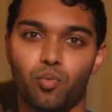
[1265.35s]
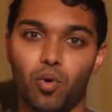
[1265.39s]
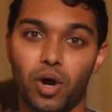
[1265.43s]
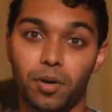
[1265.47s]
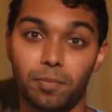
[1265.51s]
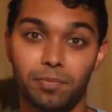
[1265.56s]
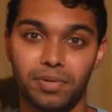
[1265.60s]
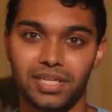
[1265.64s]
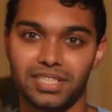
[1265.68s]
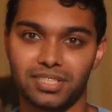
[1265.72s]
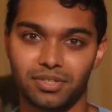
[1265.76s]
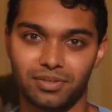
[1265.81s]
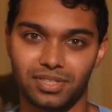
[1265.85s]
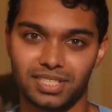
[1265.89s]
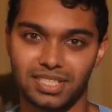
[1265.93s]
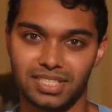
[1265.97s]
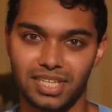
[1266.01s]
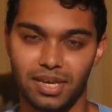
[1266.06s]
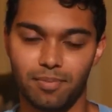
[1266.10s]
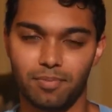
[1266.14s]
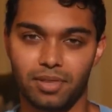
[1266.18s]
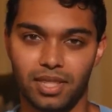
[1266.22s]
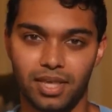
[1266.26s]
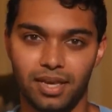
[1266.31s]
and One Piece are the
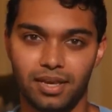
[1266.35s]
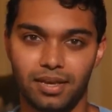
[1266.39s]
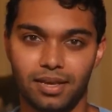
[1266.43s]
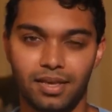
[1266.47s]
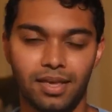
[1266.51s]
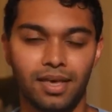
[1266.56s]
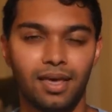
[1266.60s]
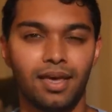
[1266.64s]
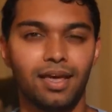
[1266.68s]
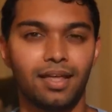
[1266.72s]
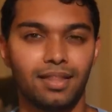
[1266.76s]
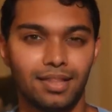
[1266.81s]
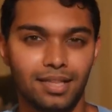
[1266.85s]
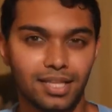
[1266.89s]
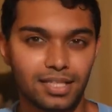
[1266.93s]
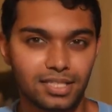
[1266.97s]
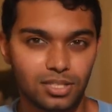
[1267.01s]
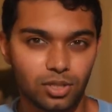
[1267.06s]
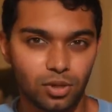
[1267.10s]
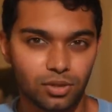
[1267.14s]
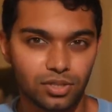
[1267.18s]
same thing. This